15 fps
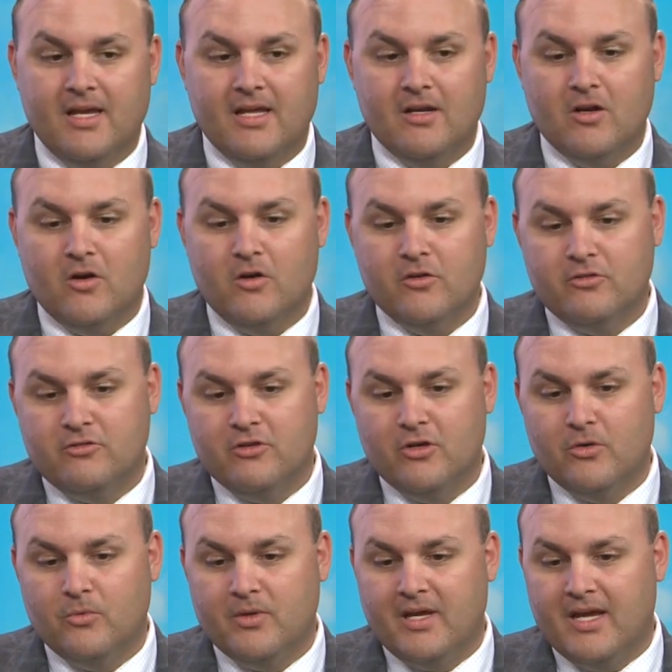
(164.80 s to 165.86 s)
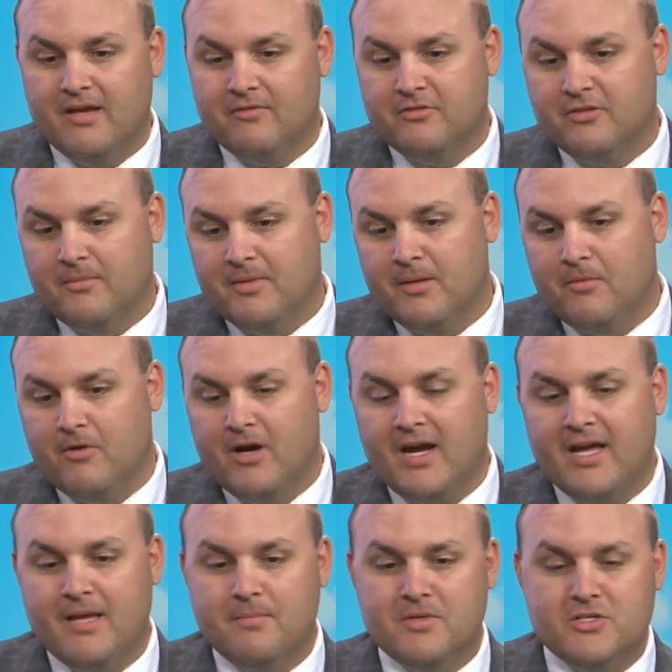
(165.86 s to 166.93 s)
And also we have some
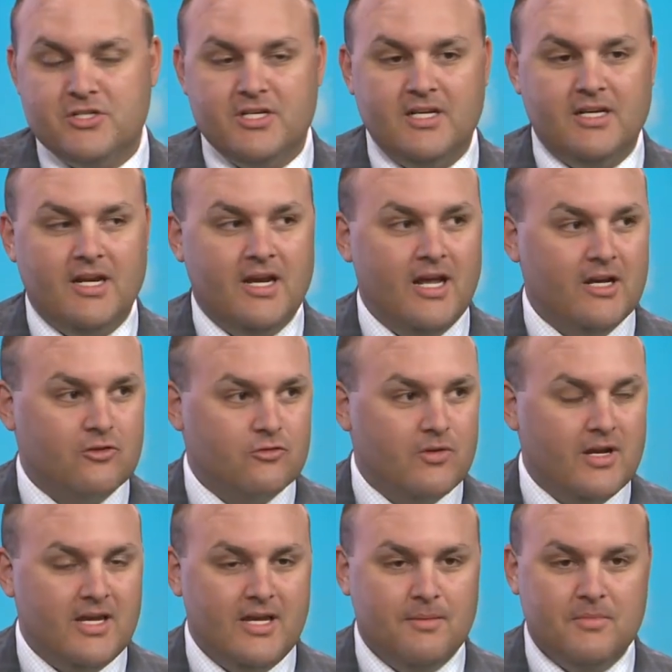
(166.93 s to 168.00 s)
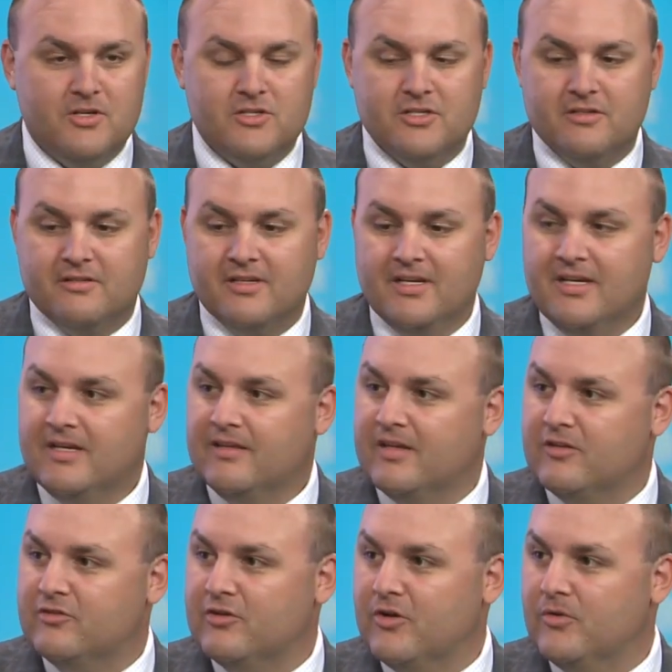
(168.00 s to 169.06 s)
MRI imaging and x-ray images
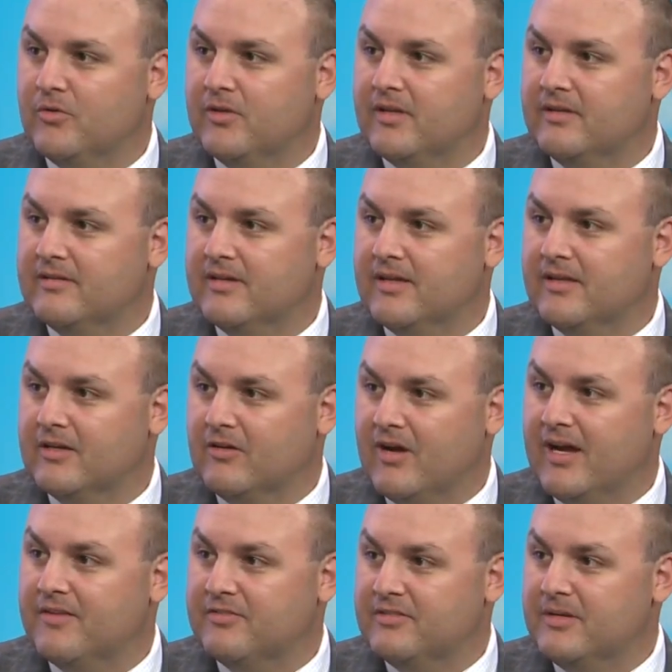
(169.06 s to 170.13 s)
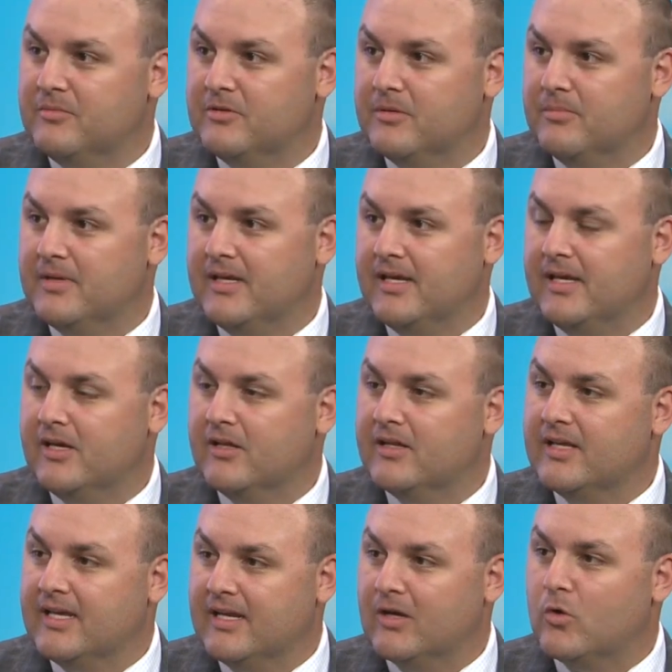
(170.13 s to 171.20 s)
that show that the graft seems to be
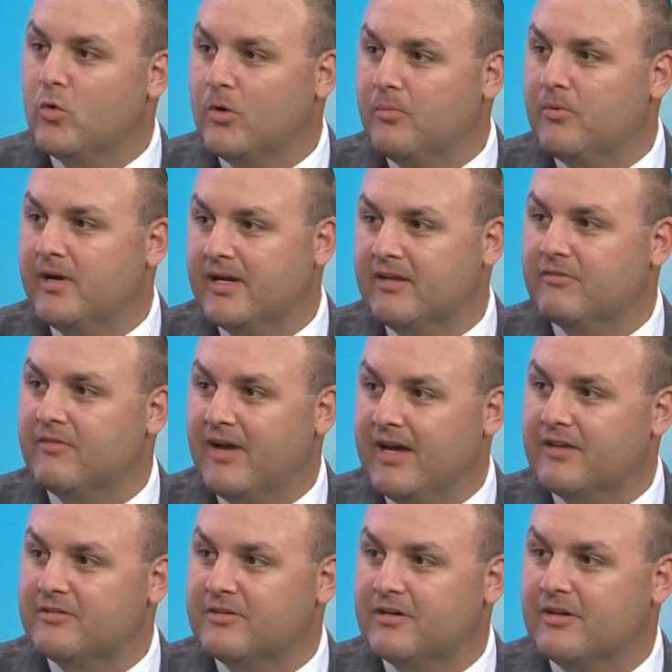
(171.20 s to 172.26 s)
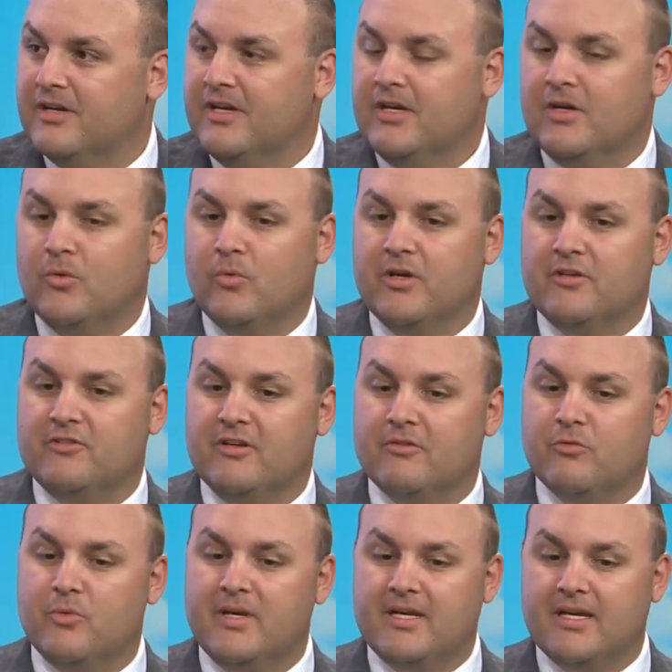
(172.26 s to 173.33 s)
healing and incorporating faster, which
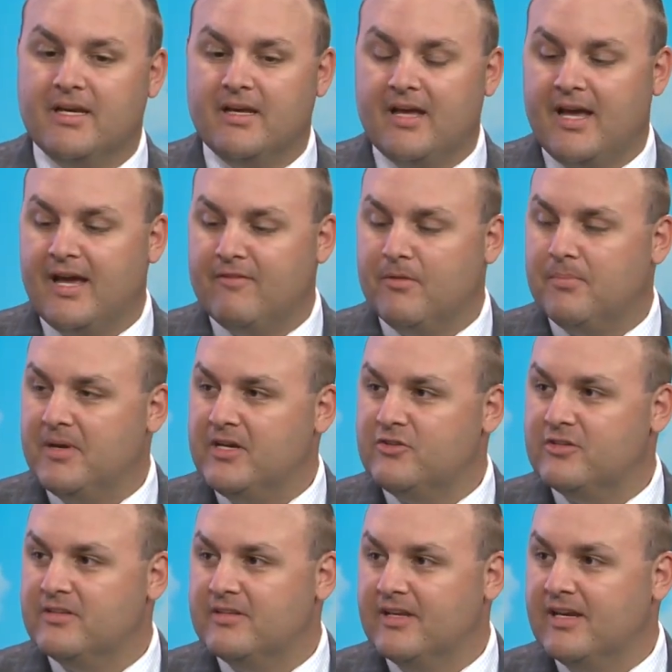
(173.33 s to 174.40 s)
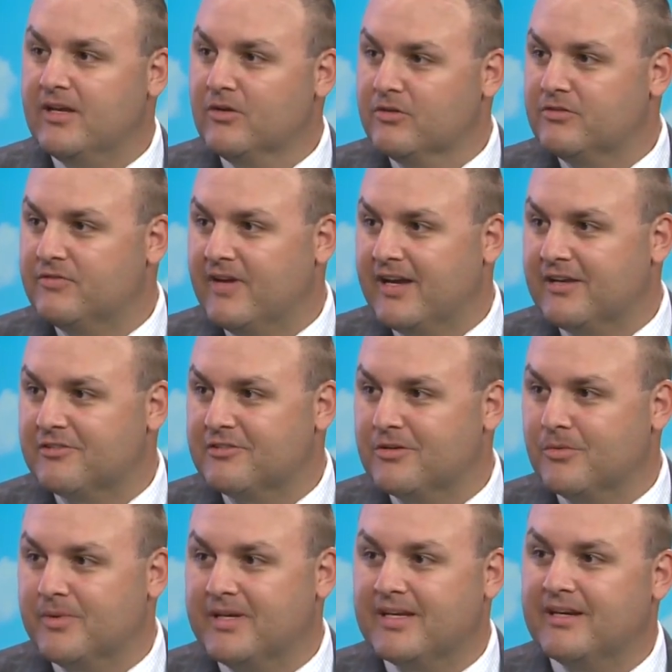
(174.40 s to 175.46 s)
if we can have a patient that heals
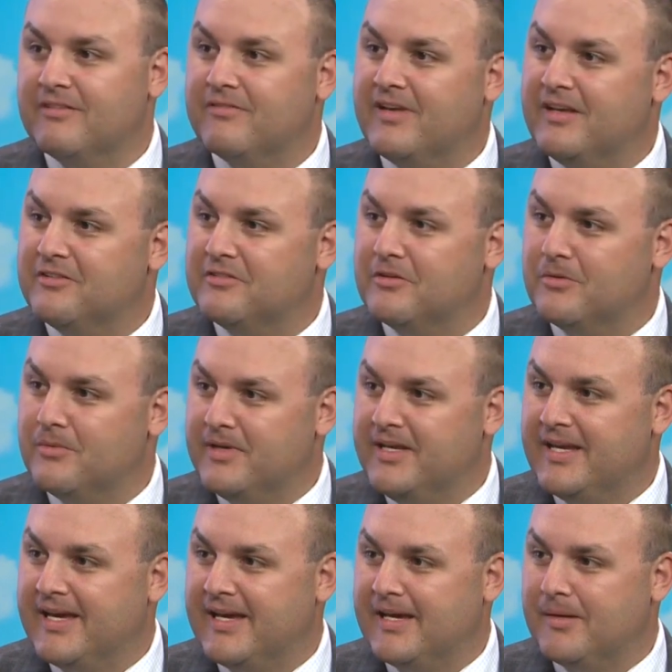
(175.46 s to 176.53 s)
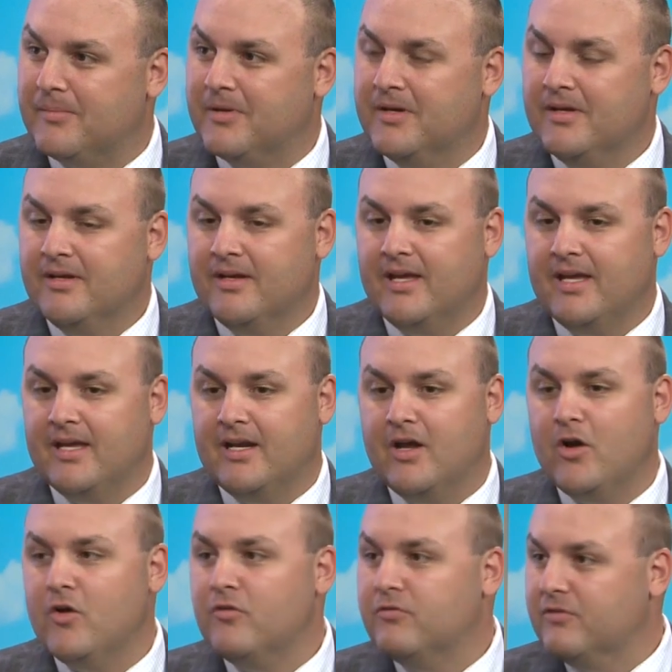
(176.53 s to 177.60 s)
faster, we can advance their rehab and
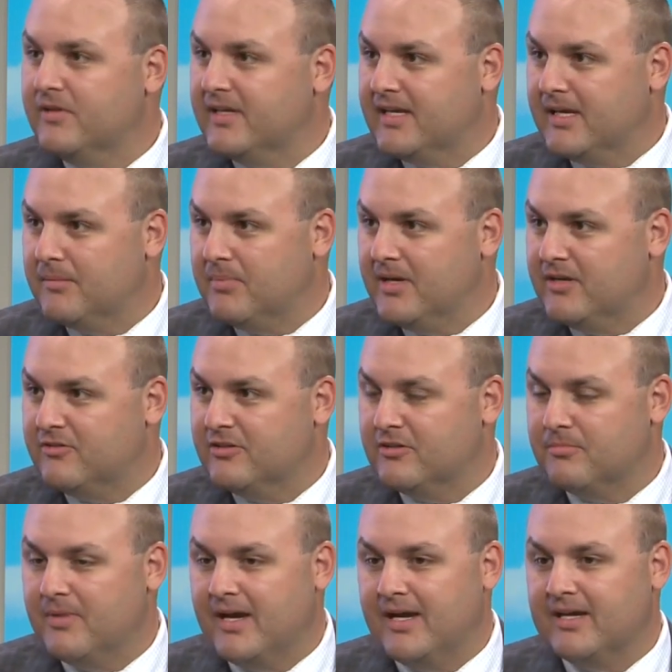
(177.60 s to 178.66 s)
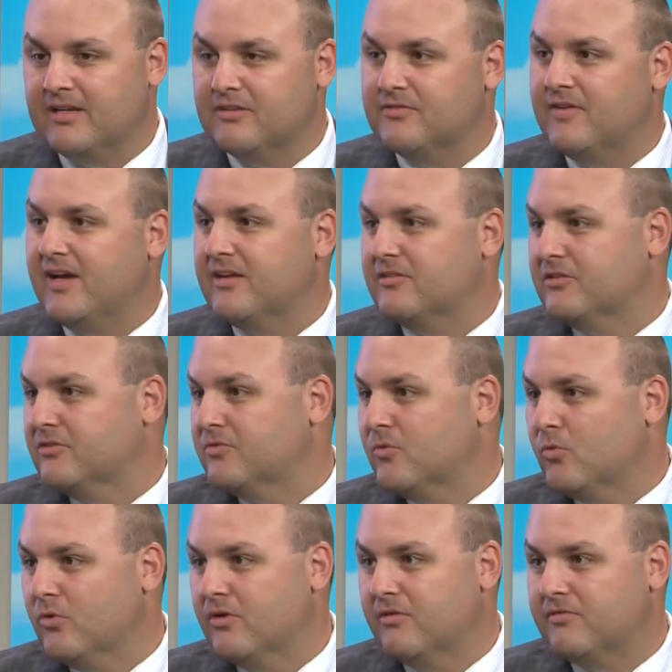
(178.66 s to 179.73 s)
hopefully get patients back as fast as
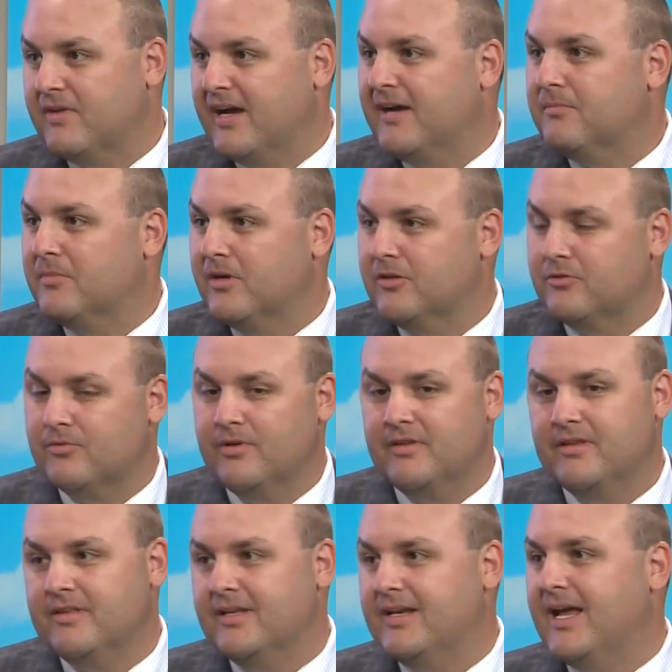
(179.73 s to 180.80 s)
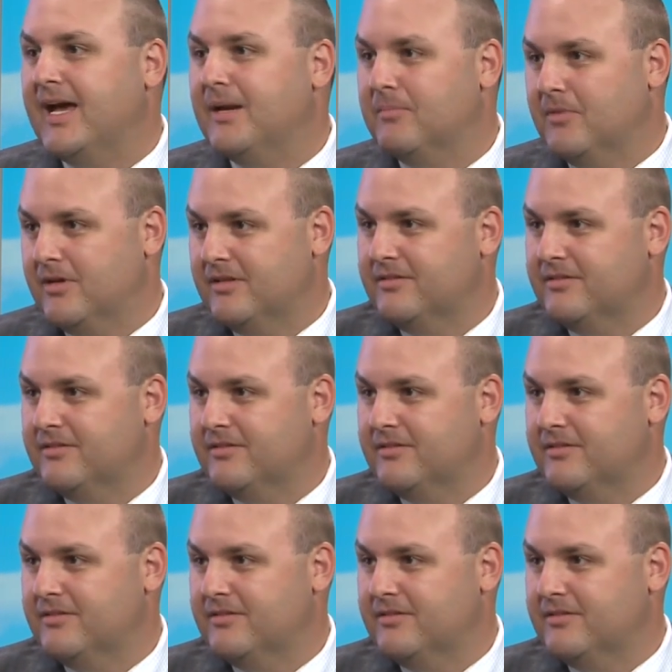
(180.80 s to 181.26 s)
4 to 5 months rather than 9